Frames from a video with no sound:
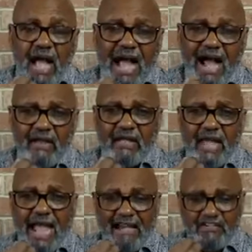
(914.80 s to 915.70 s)
how
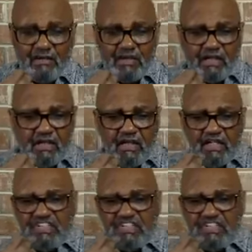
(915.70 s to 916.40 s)
it actually